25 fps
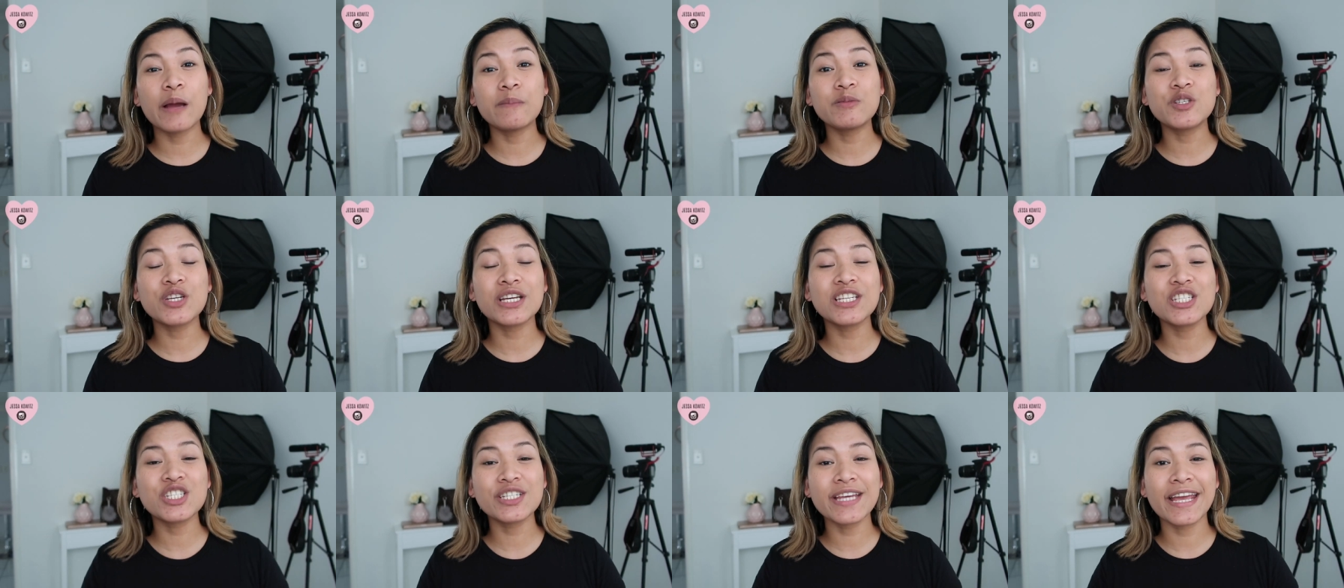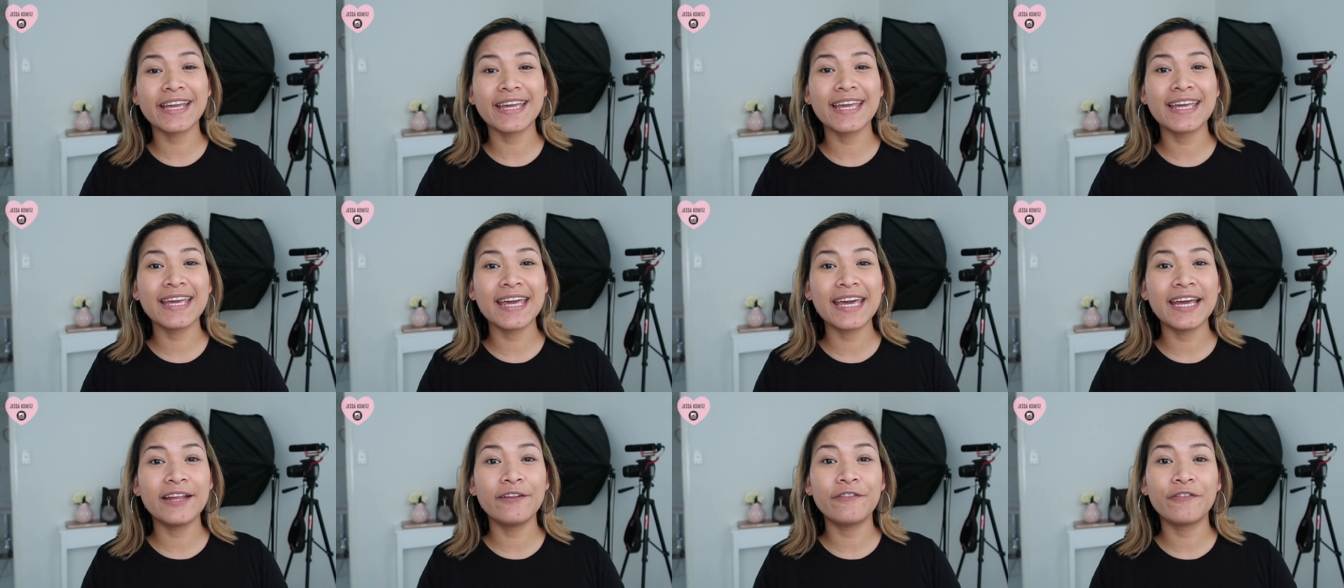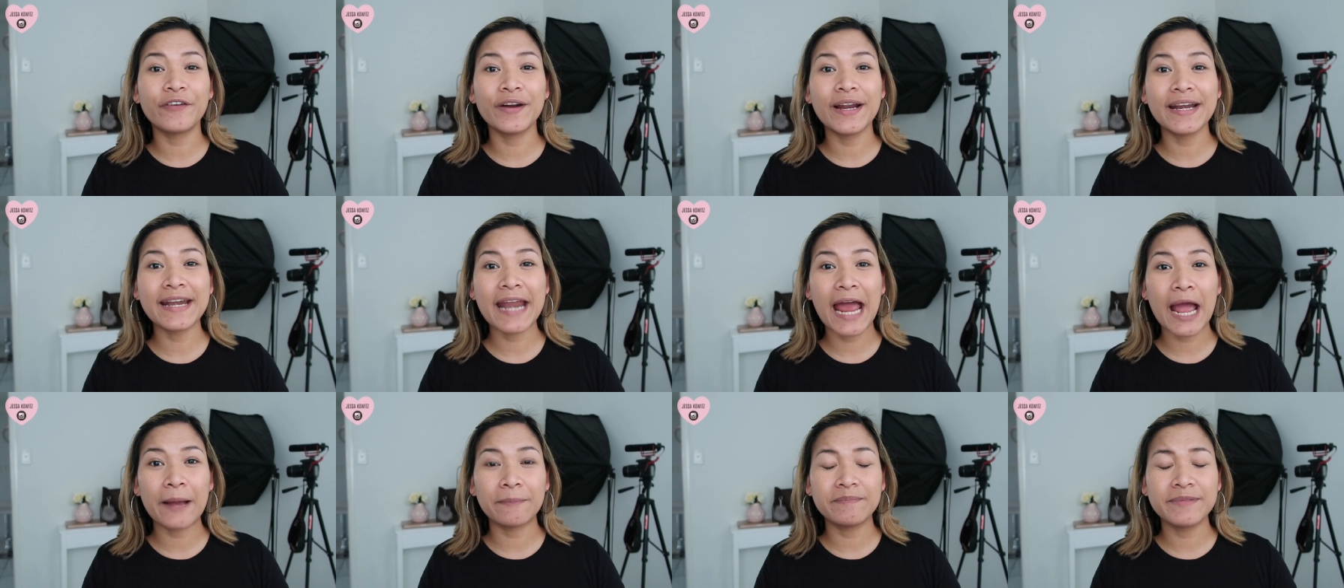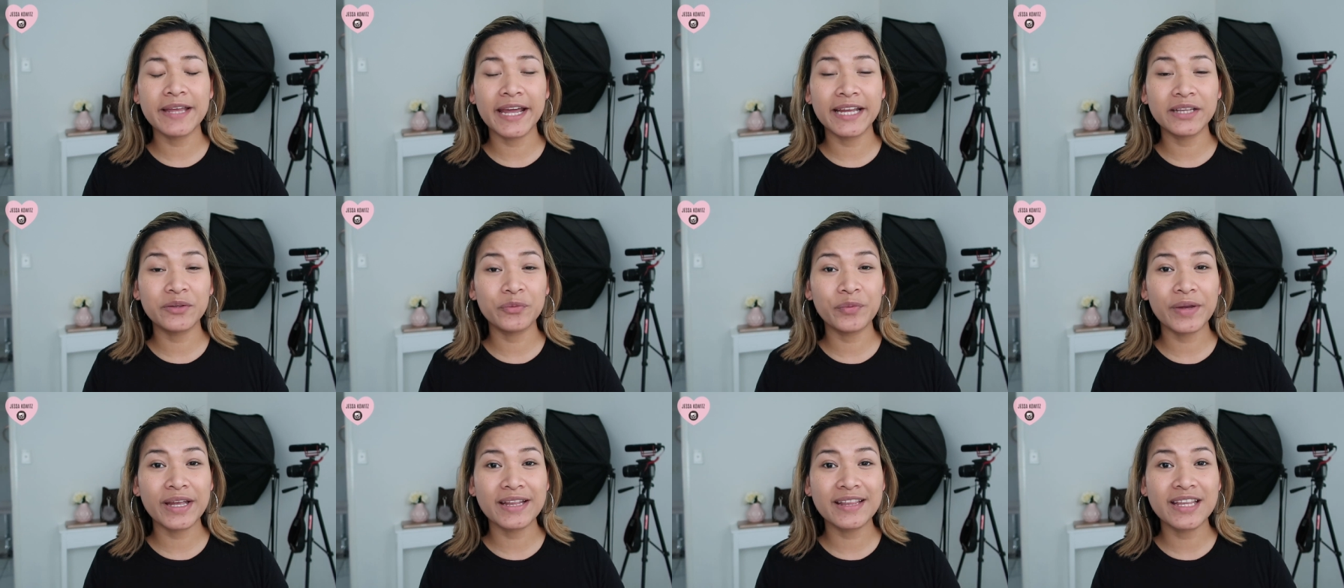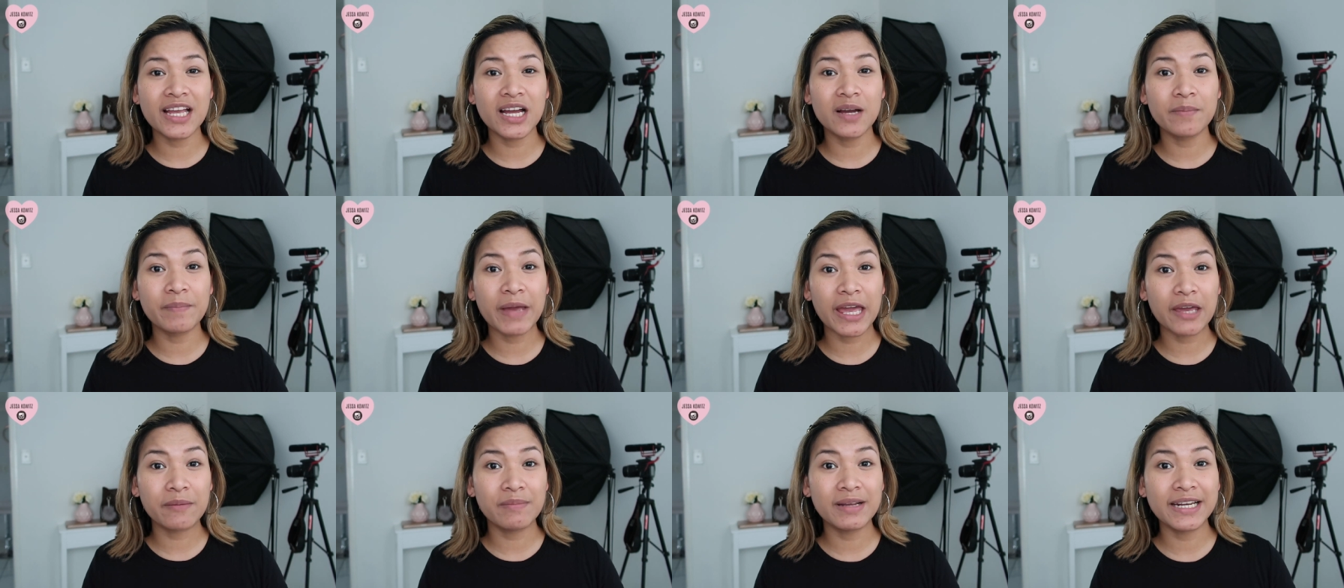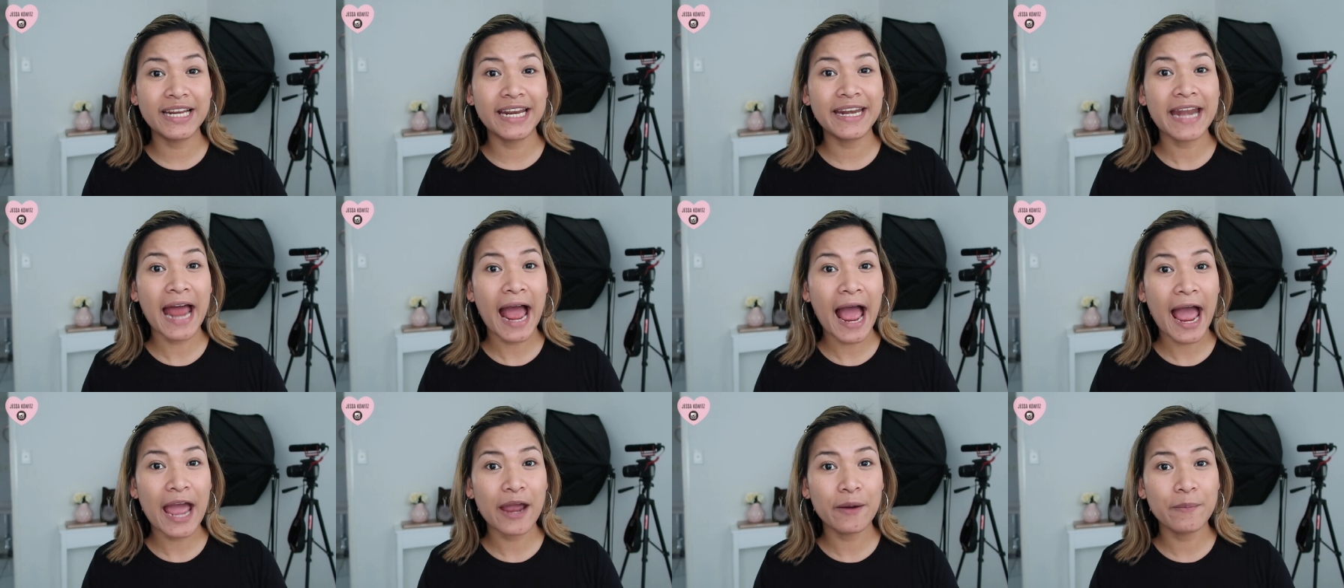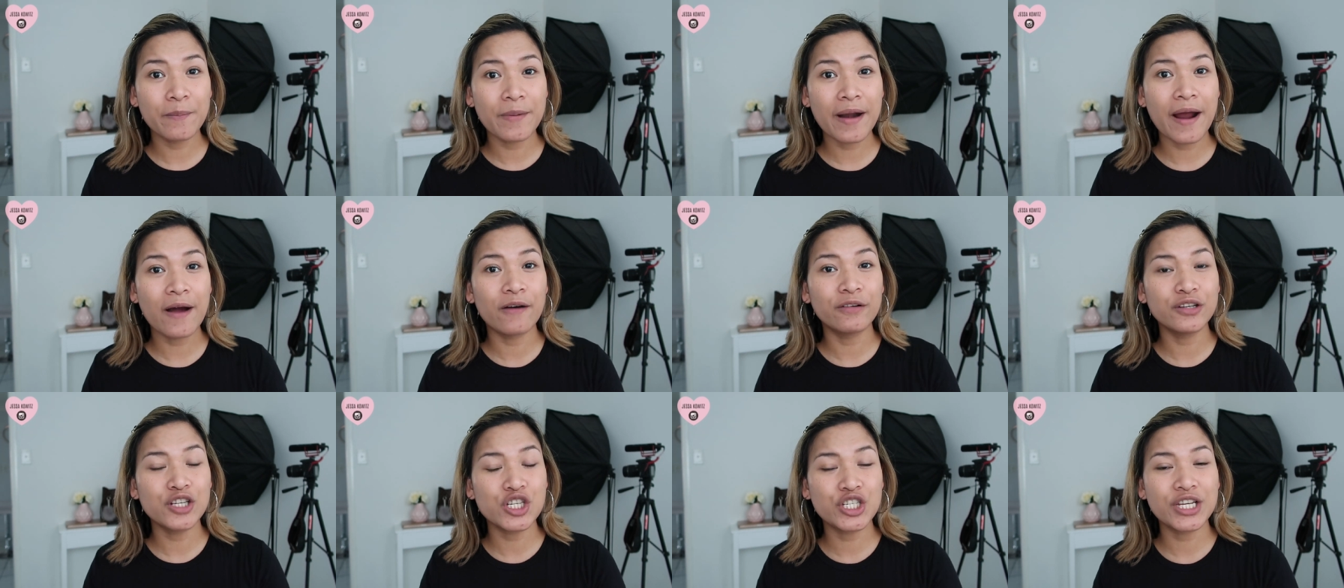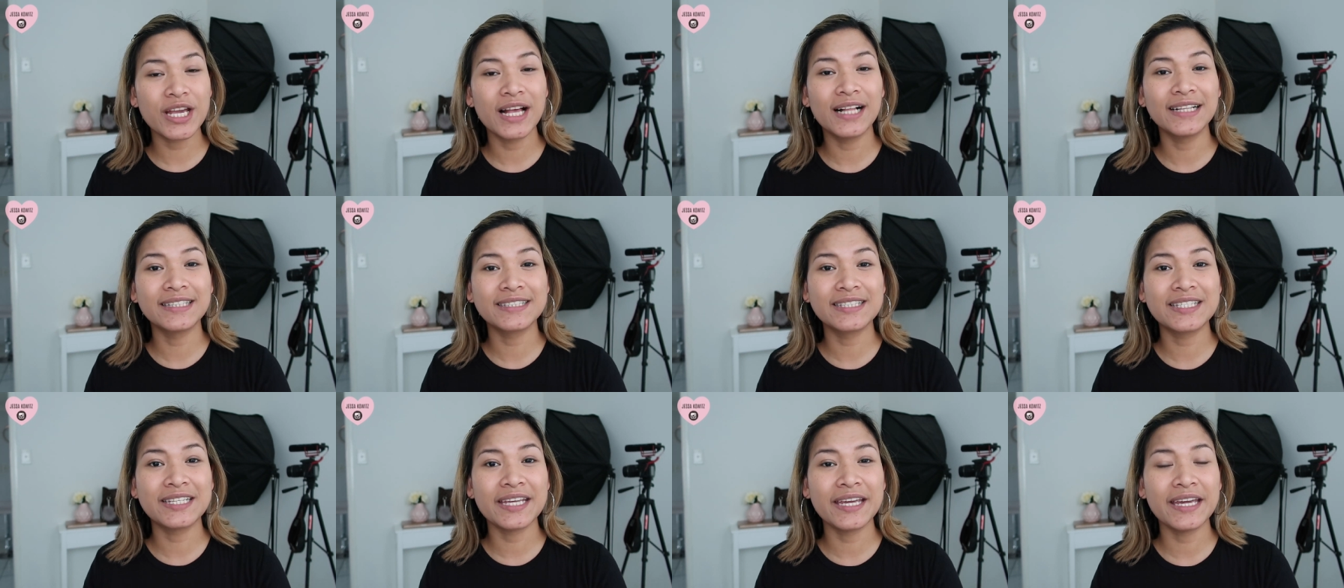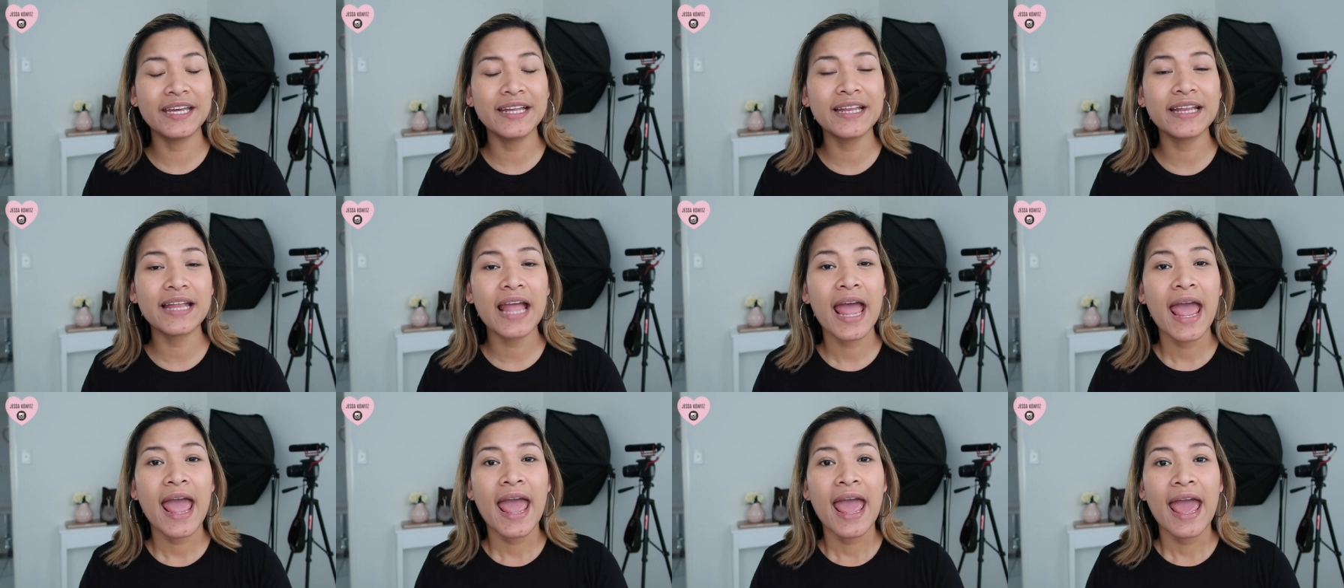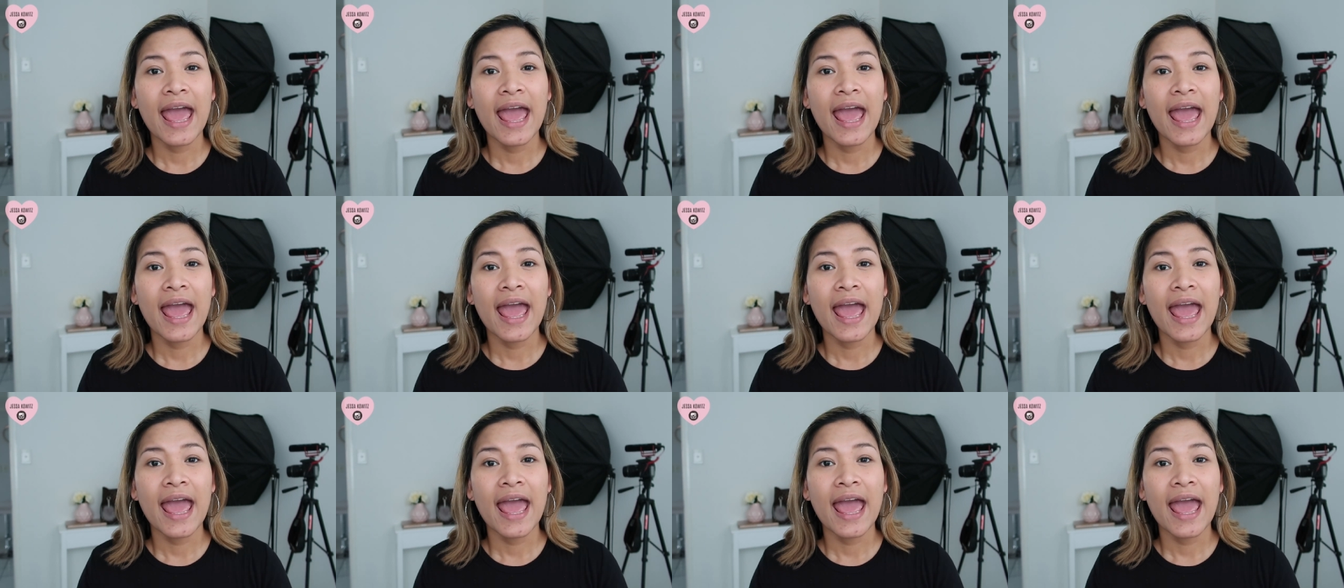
I'm just checking in for an update with the Maybelline Eyebrow Gel Tint.